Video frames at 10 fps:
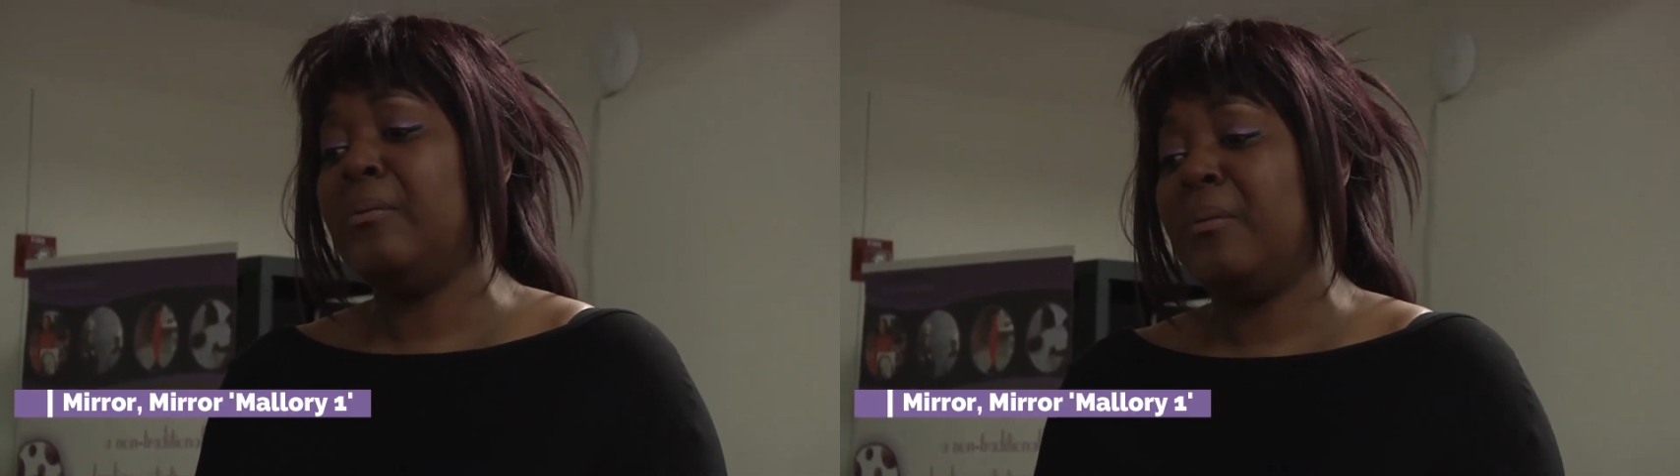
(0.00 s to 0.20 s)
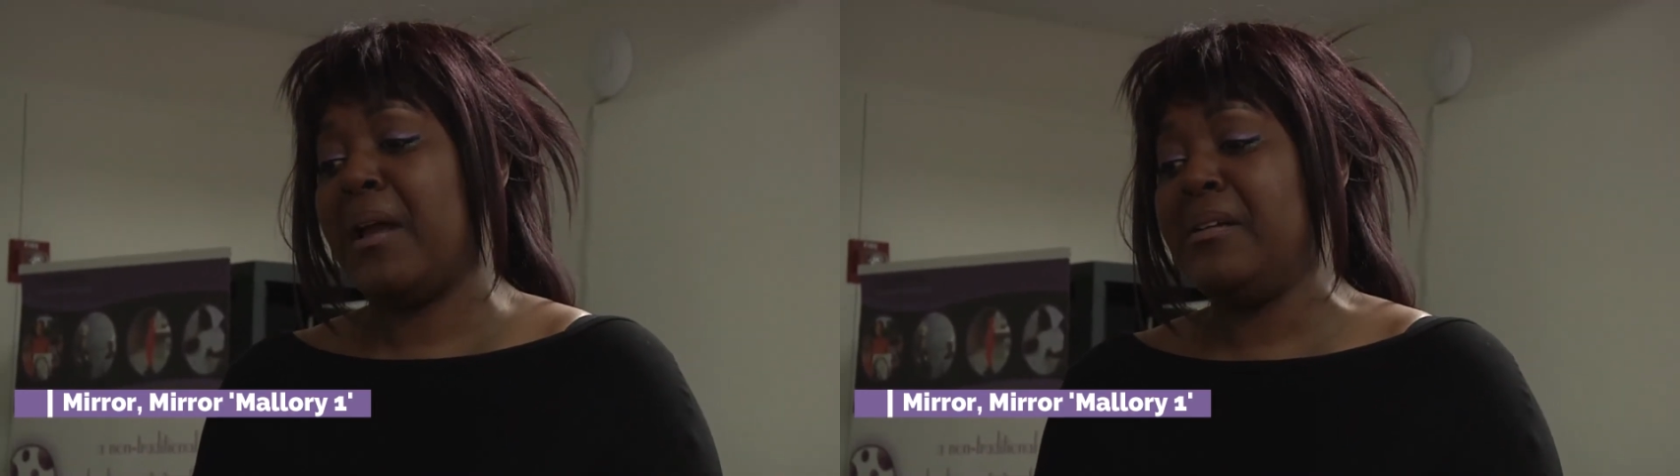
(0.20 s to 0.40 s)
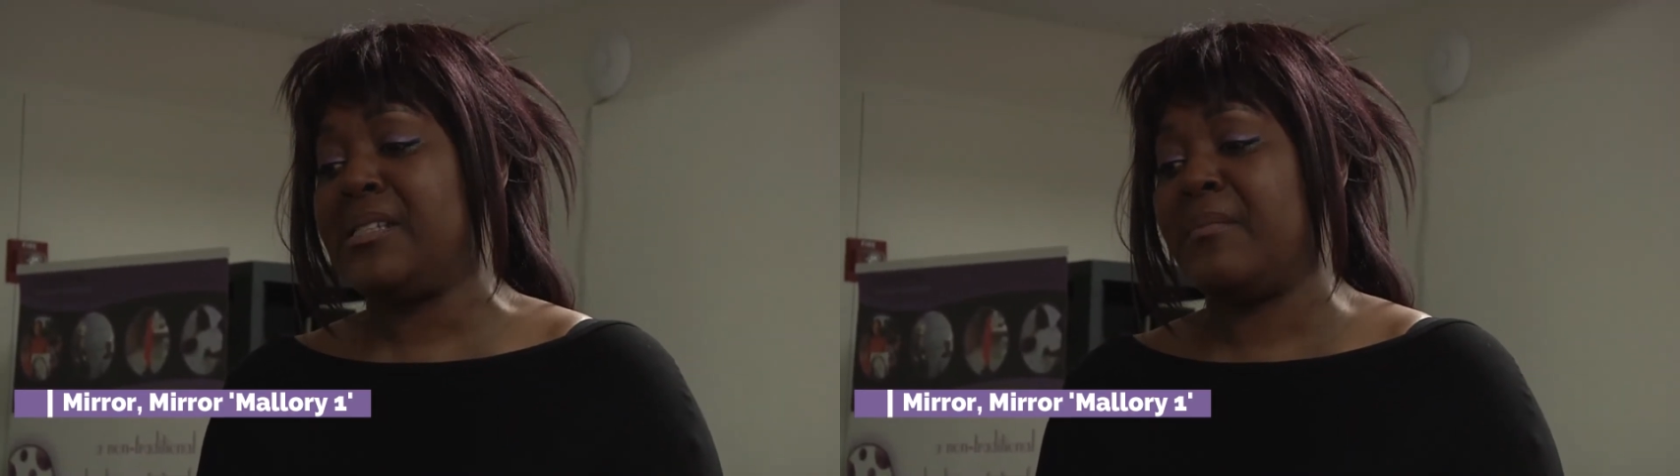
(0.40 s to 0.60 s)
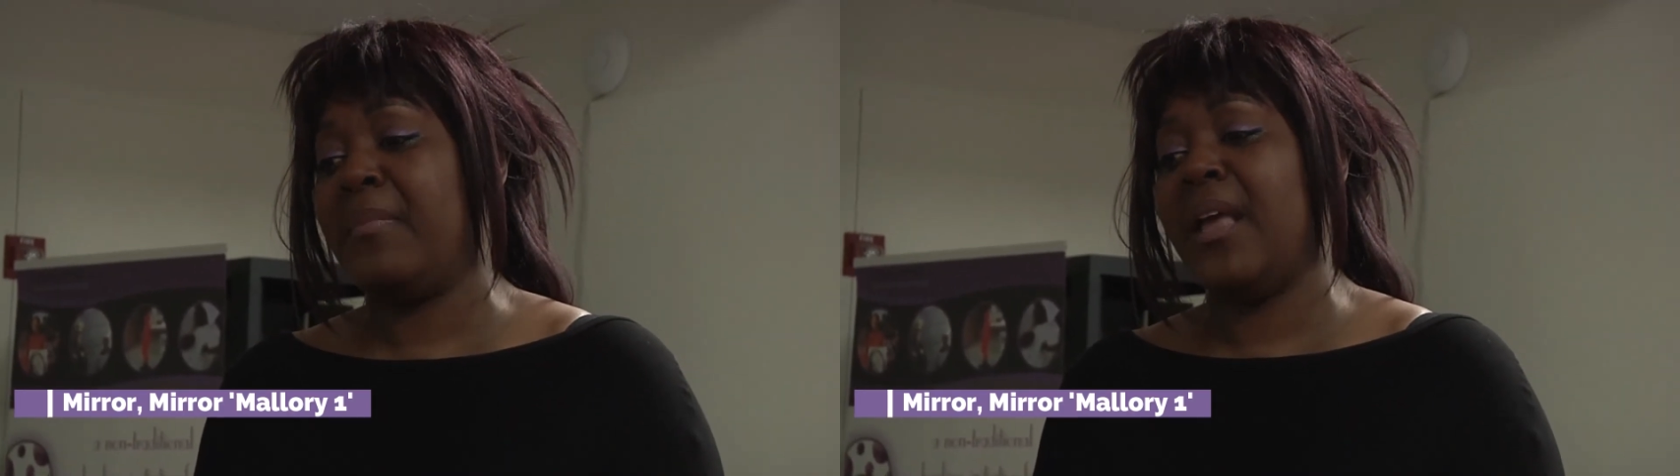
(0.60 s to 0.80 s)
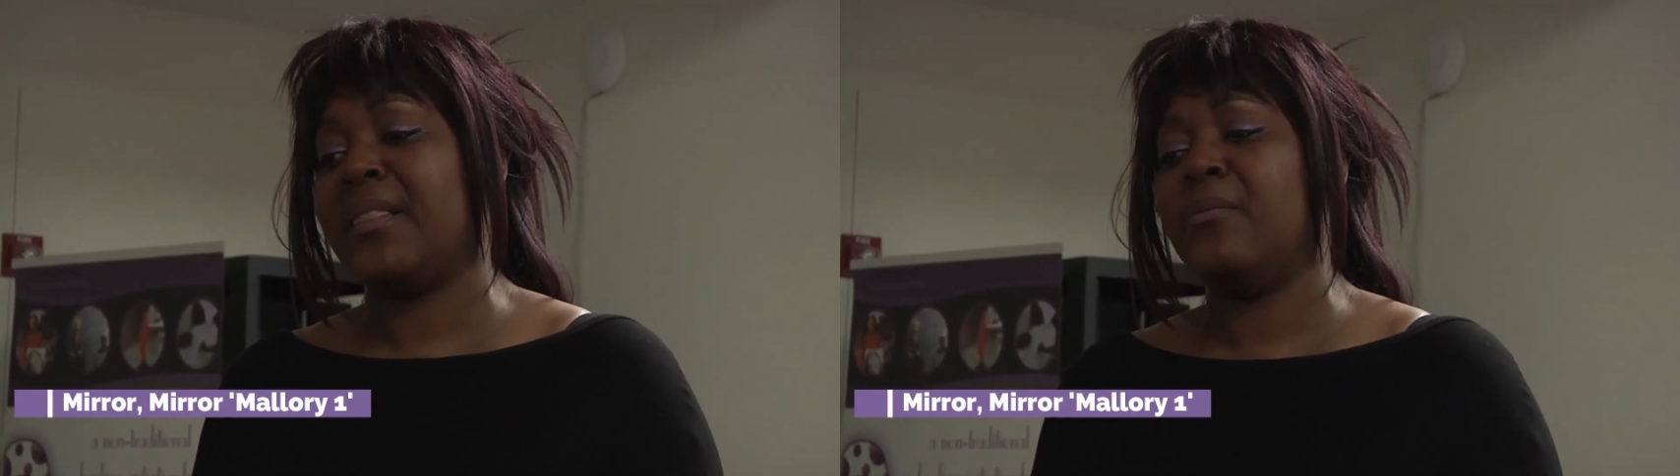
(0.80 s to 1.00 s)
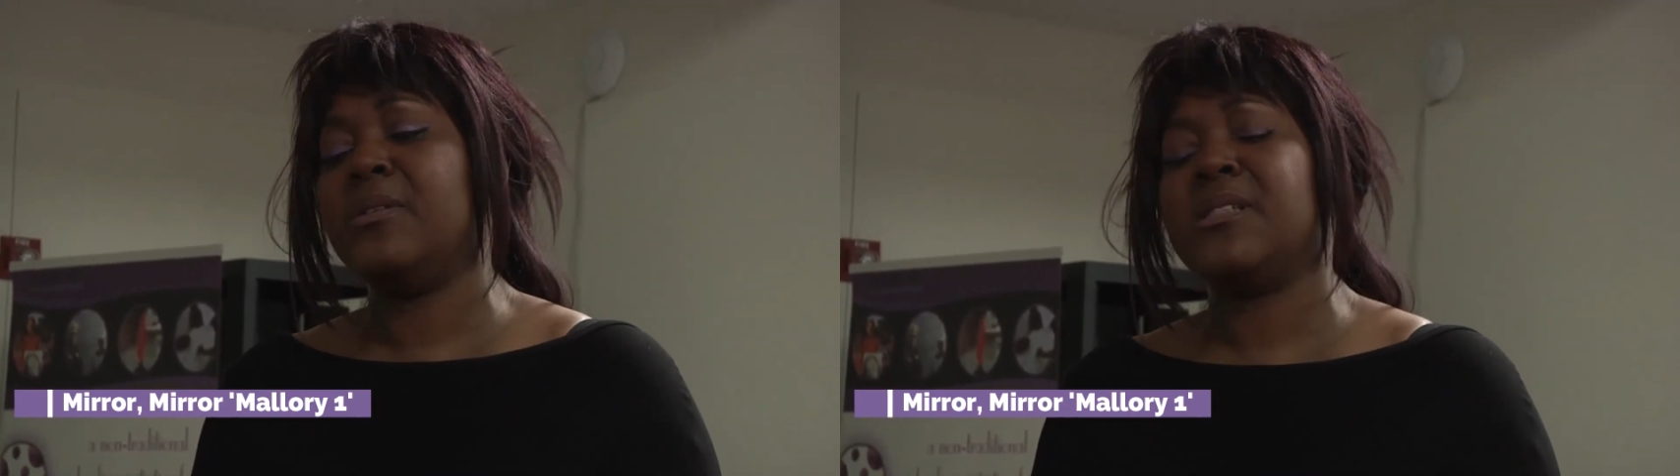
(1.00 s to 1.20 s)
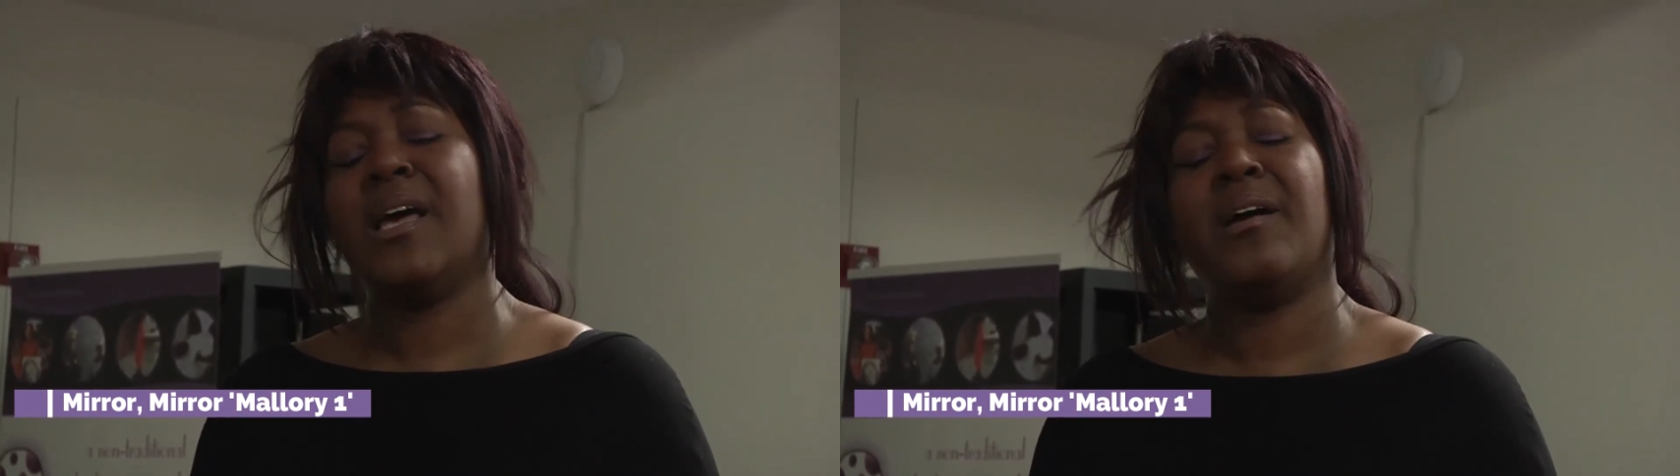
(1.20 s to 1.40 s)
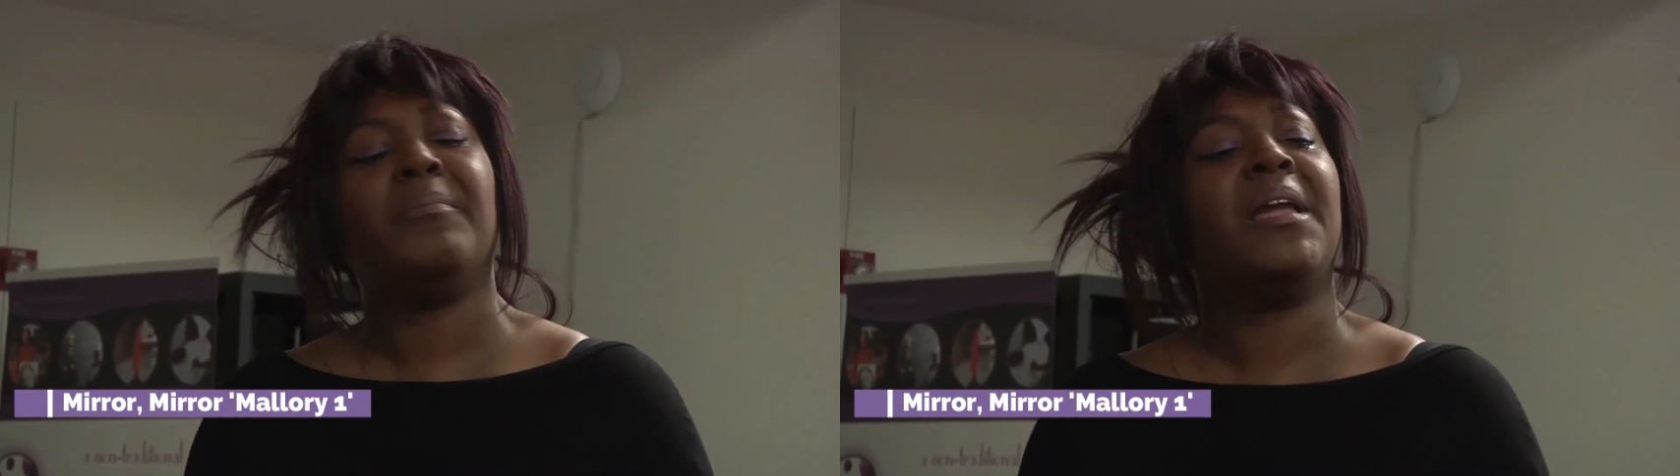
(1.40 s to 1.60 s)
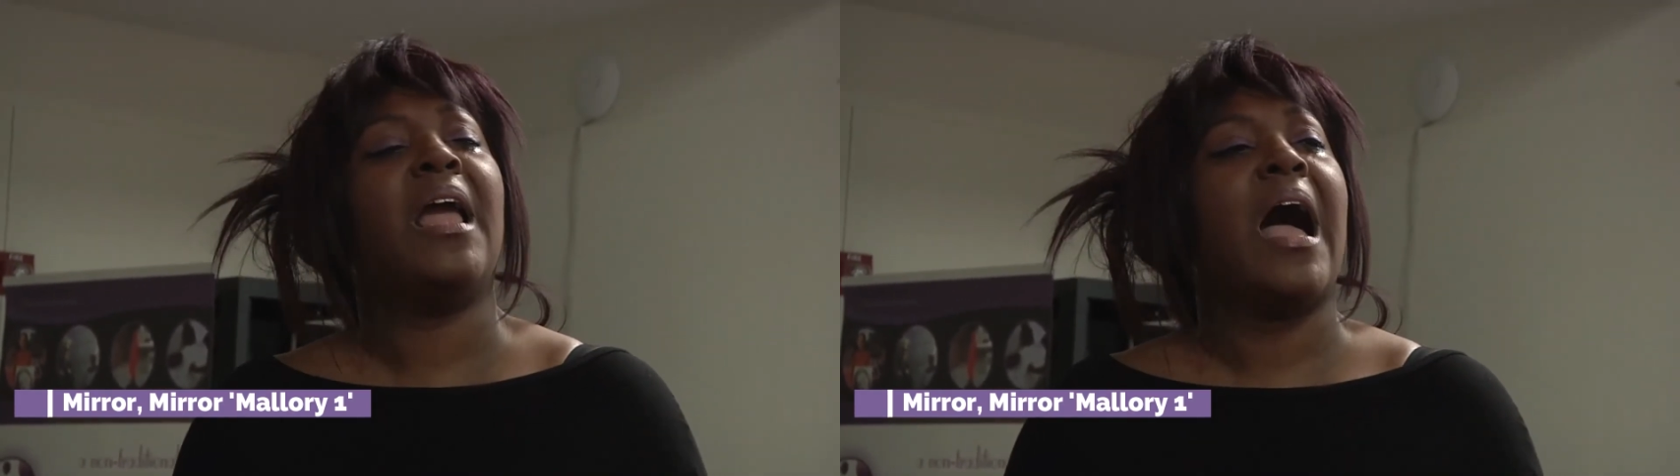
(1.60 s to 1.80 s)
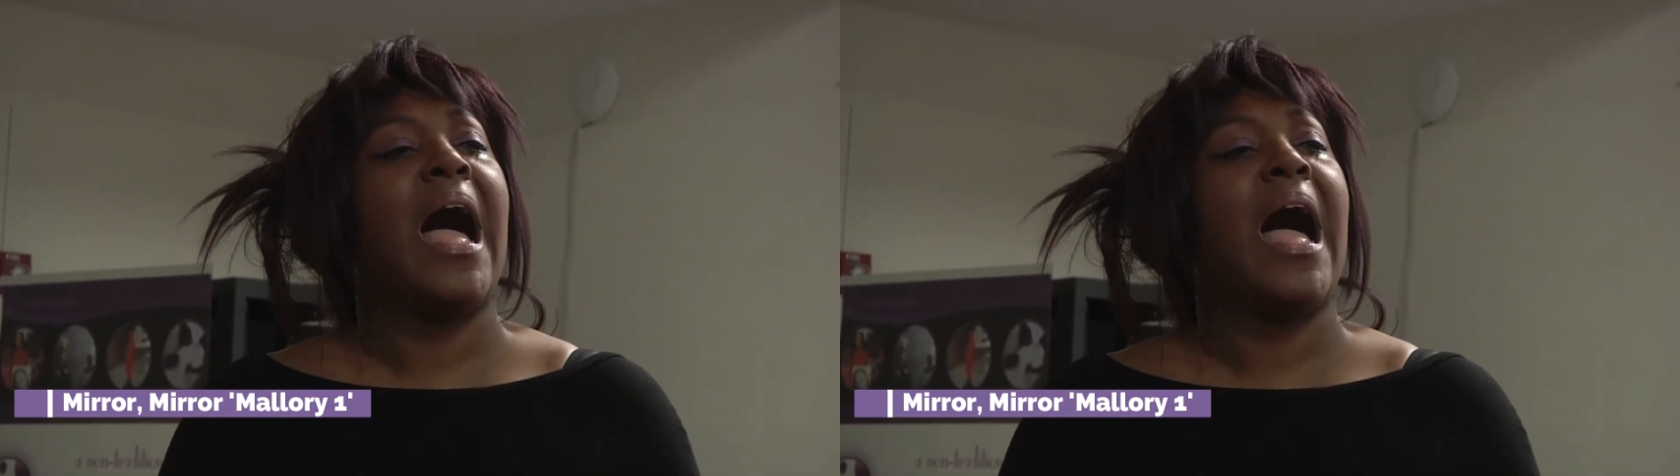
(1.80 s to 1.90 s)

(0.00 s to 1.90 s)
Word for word: Where is the man that would tell me